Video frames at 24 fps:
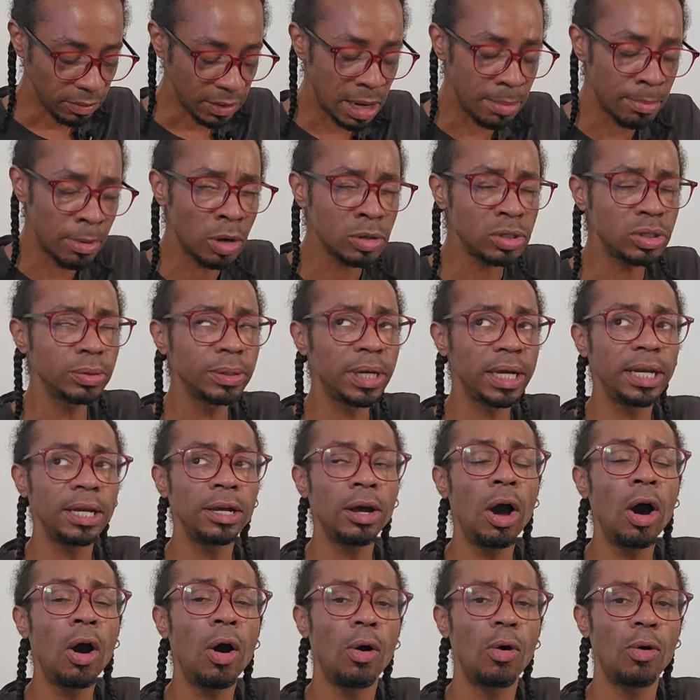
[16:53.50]
I'm also getting
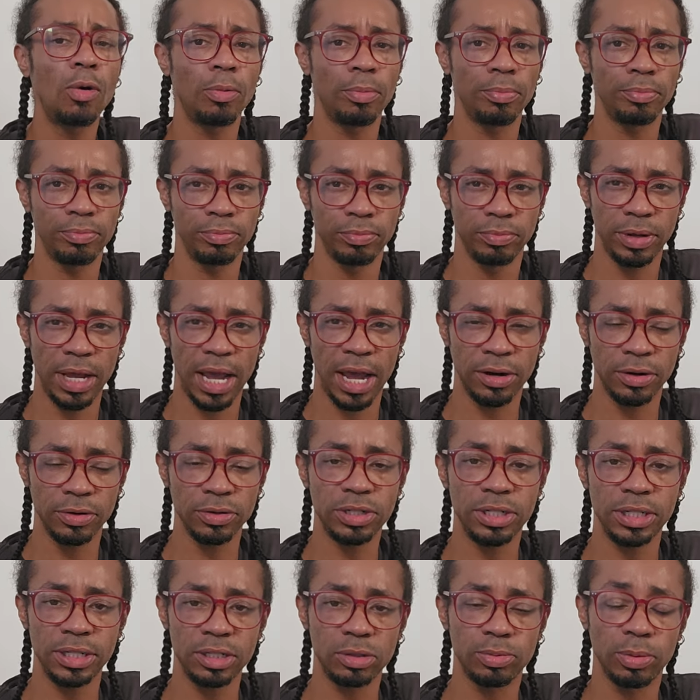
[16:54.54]
home
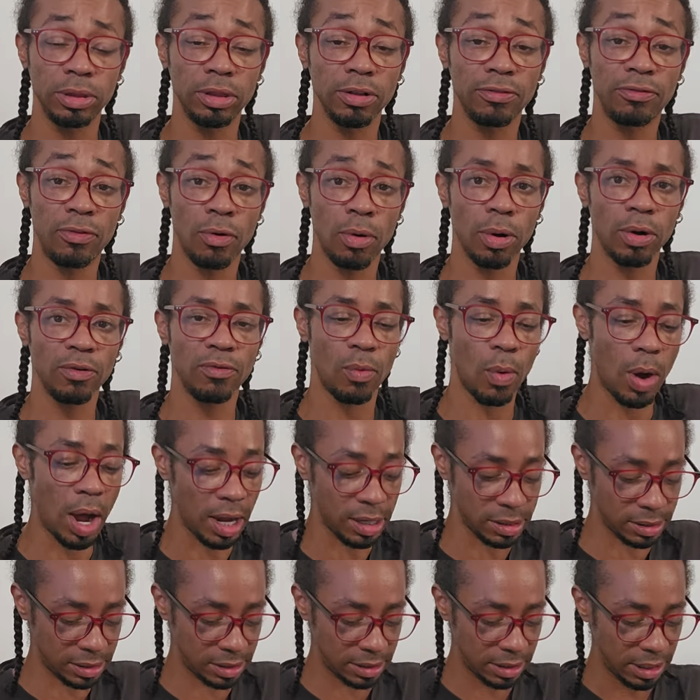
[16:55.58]
energies with the Four of
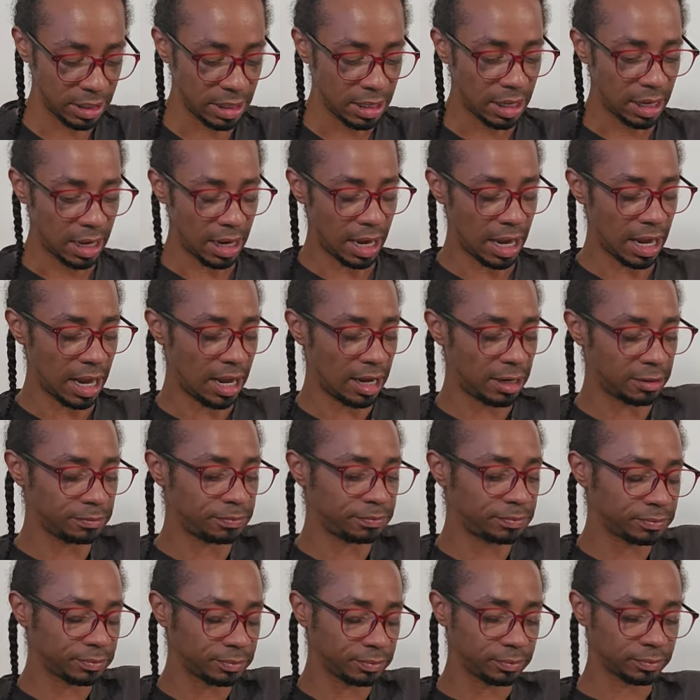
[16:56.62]
Wands.
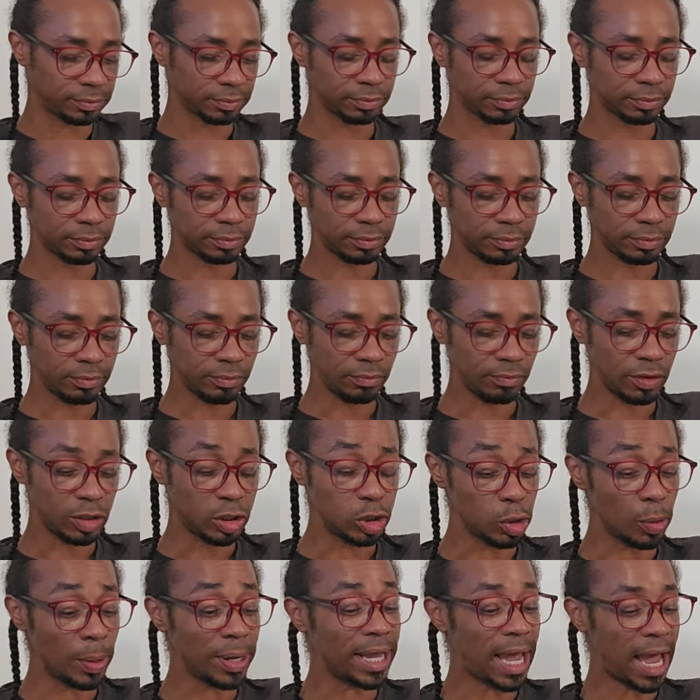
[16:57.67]
Um,
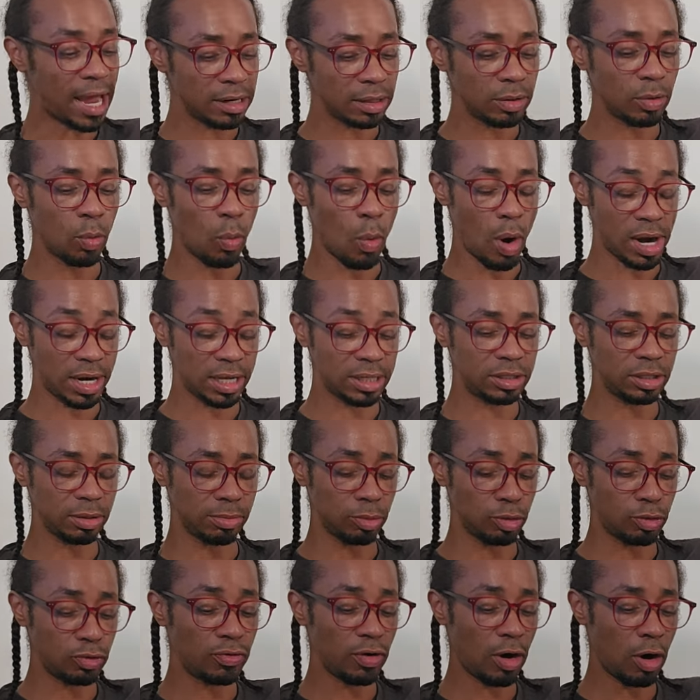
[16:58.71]
So again, wanting to
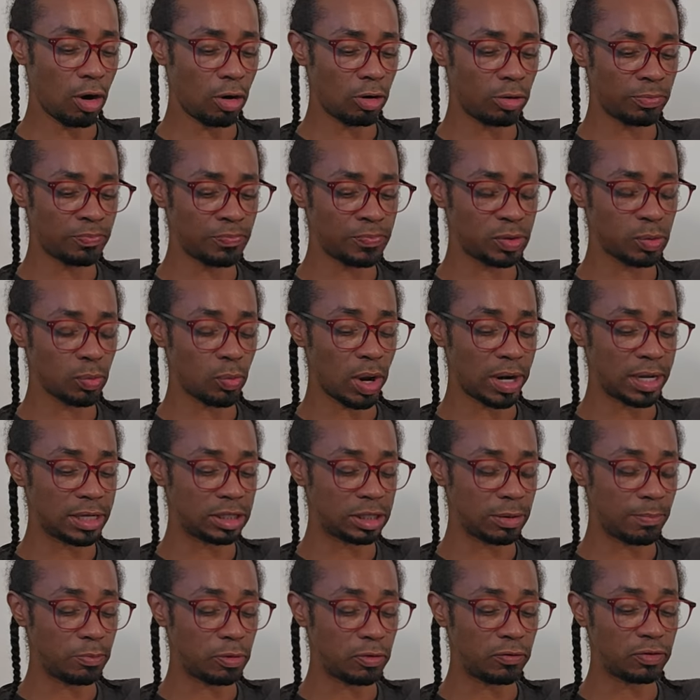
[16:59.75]
move homes, wanting
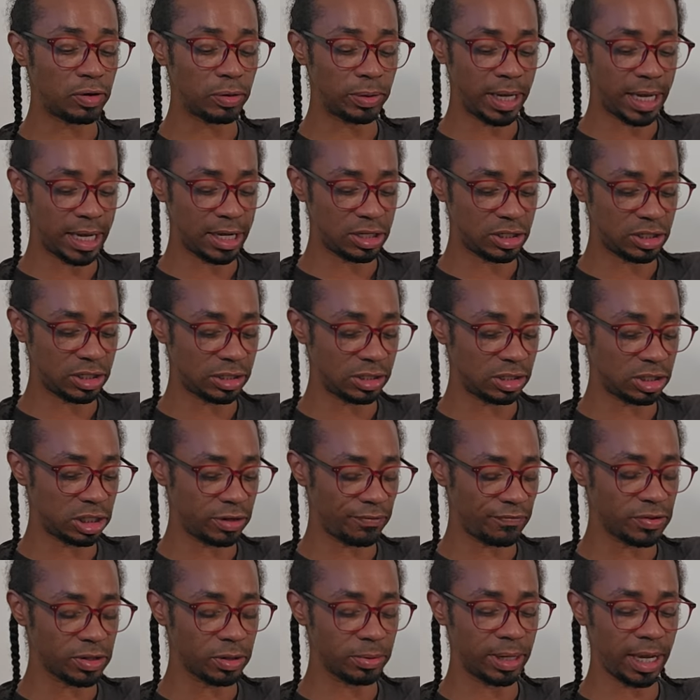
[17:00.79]
to move locations,
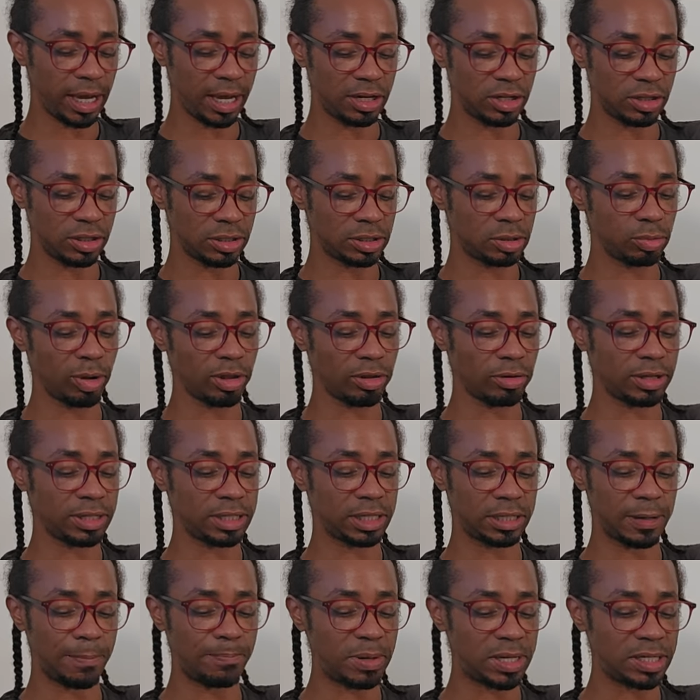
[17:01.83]
shift locations, whether
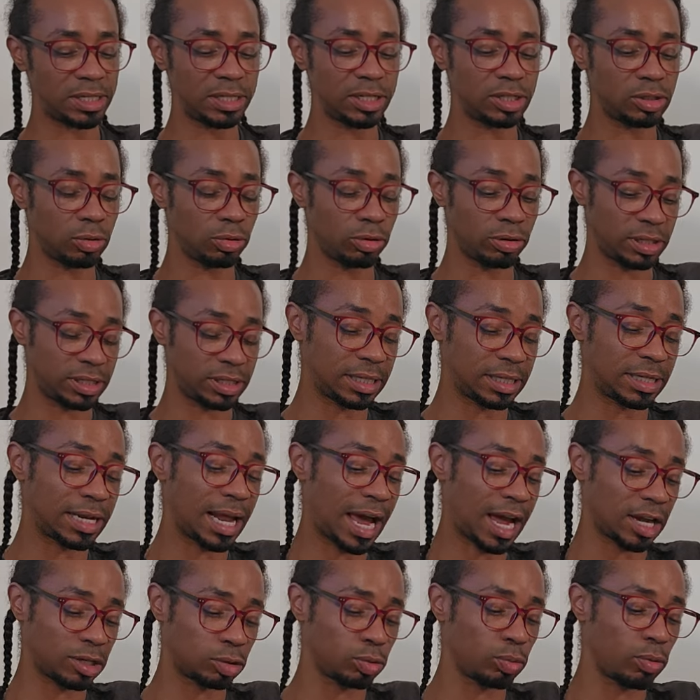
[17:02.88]
this is a business or an
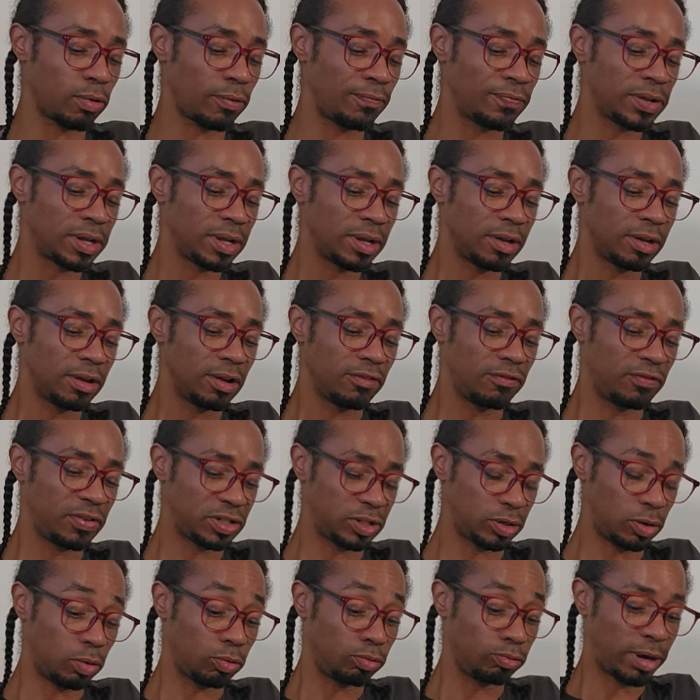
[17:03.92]
actual
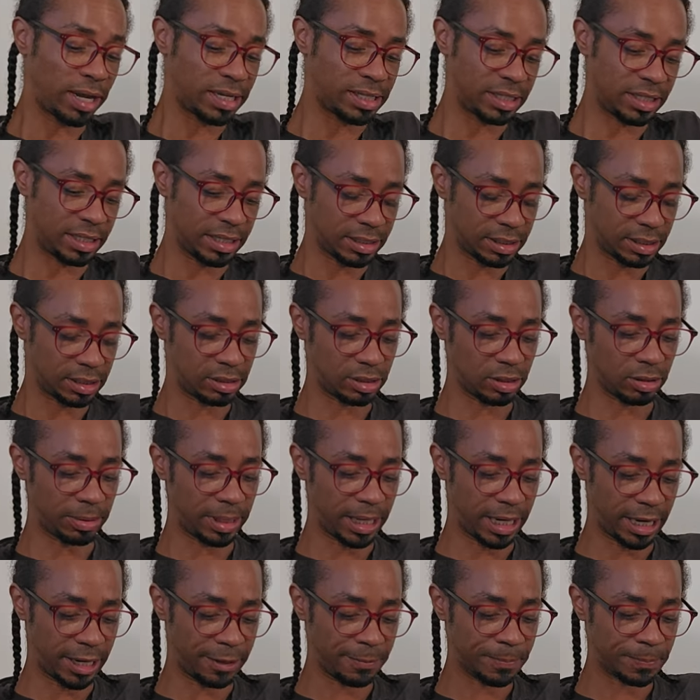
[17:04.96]
physical residence,
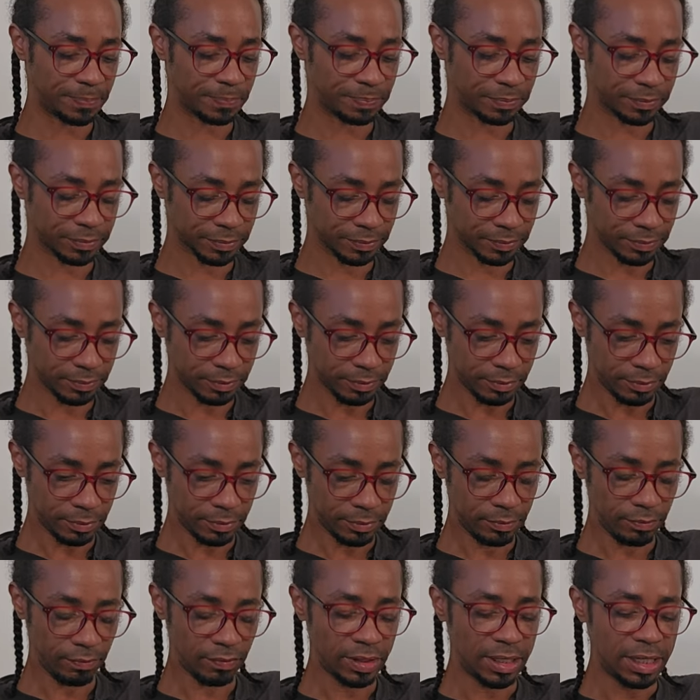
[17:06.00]
okay?
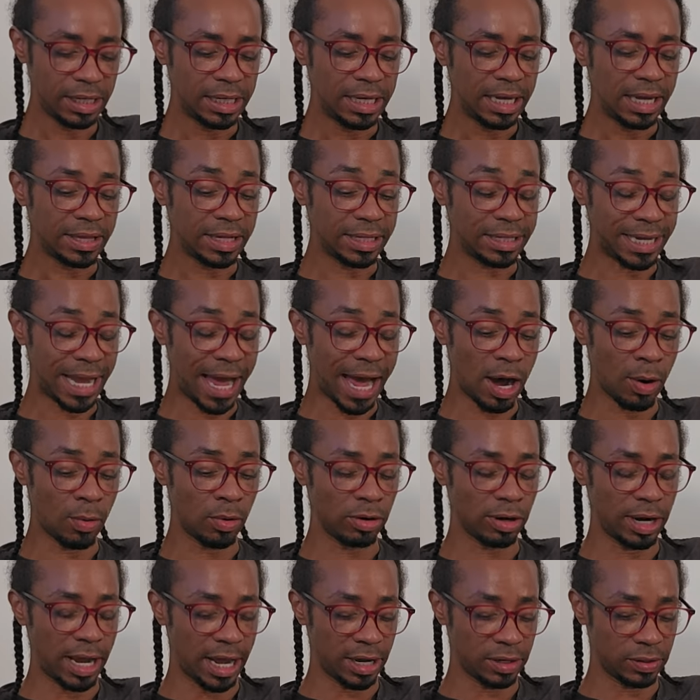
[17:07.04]
The
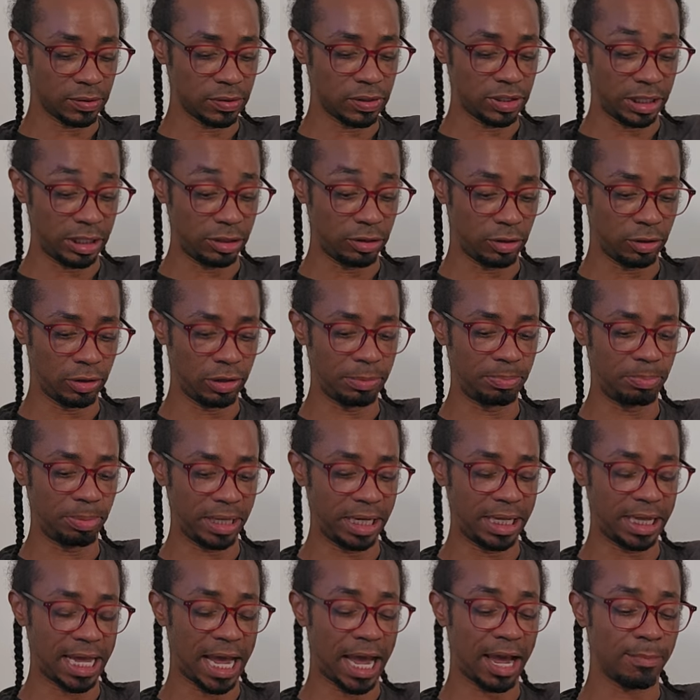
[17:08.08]
tower energy could
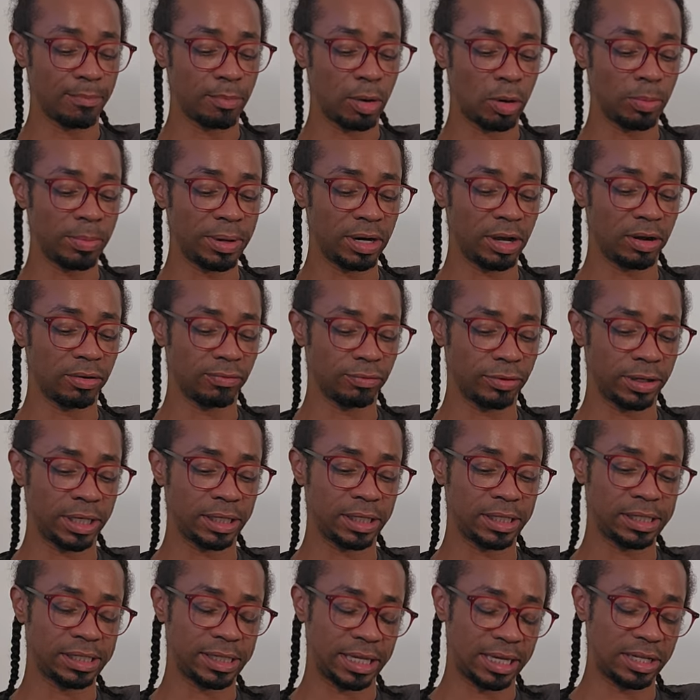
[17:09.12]
be that moment of
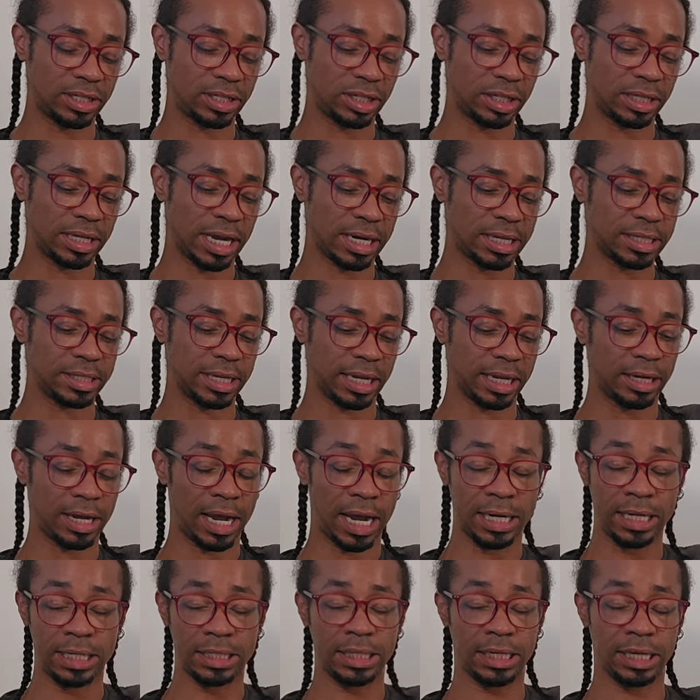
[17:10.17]
realization that it's like,
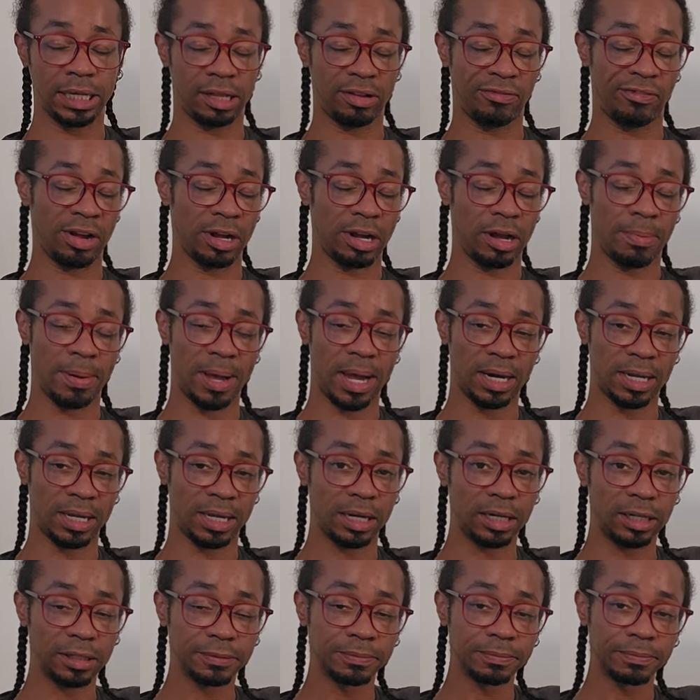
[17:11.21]
I need to get the fuck up out of
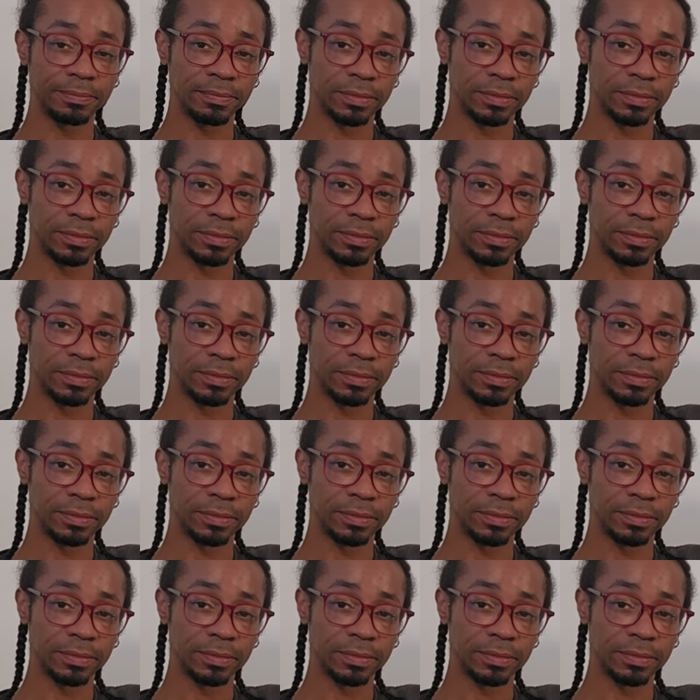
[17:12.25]
here.